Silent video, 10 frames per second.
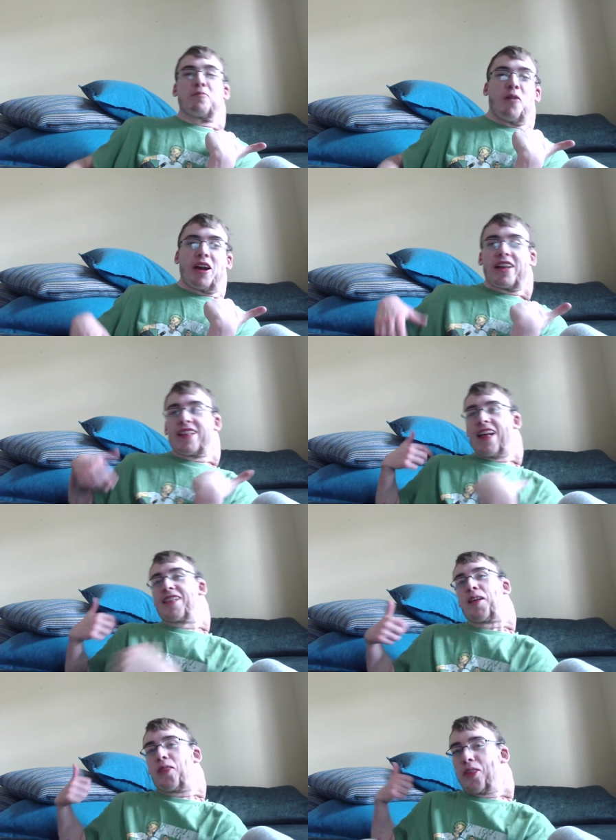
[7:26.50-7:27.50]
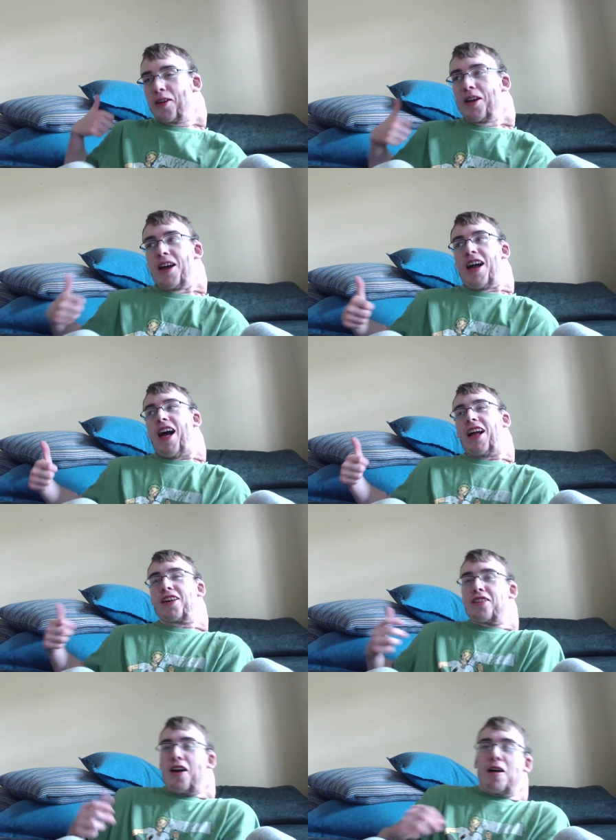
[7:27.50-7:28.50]
point he said something, I
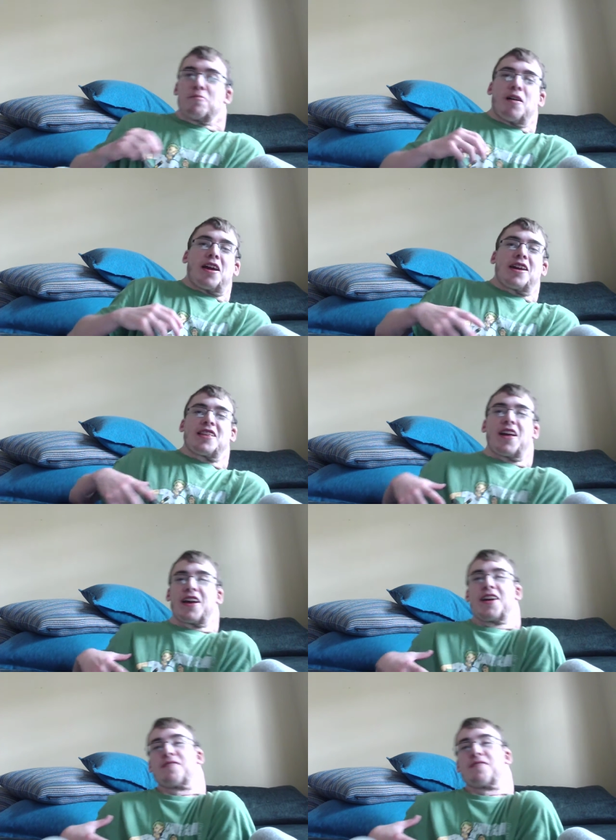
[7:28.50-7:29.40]
guess, uh, like he's like,